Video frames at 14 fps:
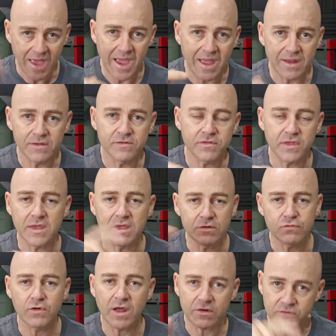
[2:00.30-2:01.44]
and the
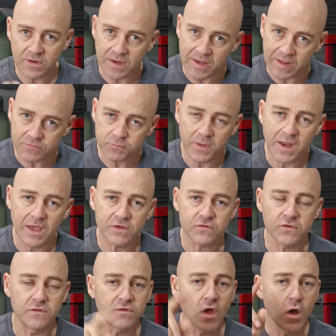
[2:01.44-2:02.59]
introduction and
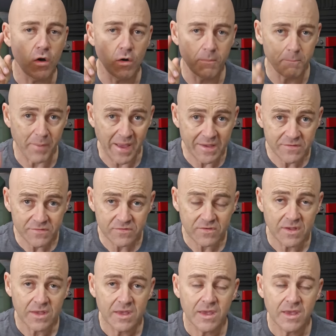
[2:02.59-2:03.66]
explanation on bass.